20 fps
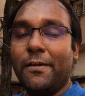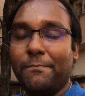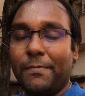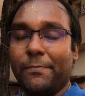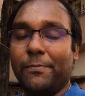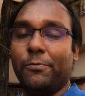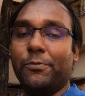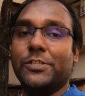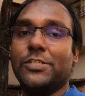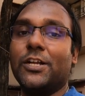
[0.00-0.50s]

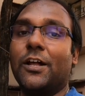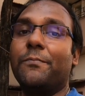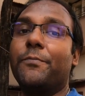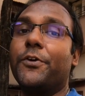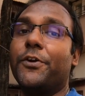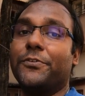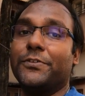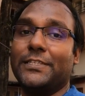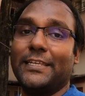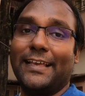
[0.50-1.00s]
people would start
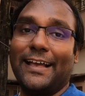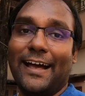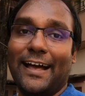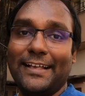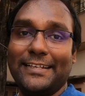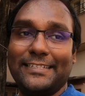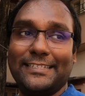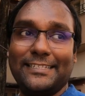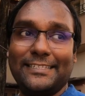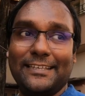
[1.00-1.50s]
producing
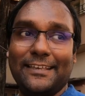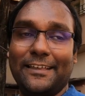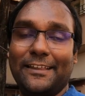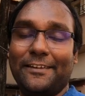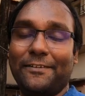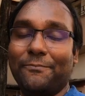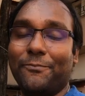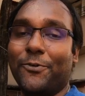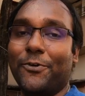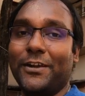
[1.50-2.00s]
ice
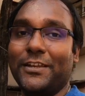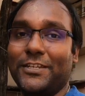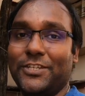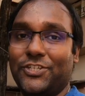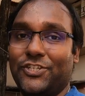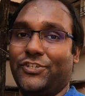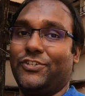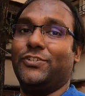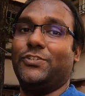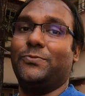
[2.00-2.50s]
in more
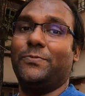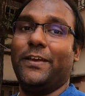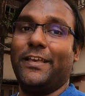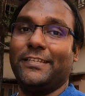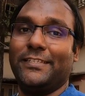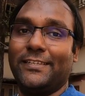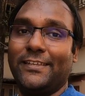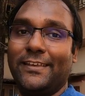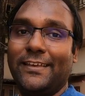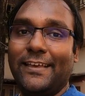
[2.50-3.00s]
indigenous
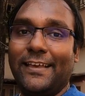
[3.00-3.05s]
ways.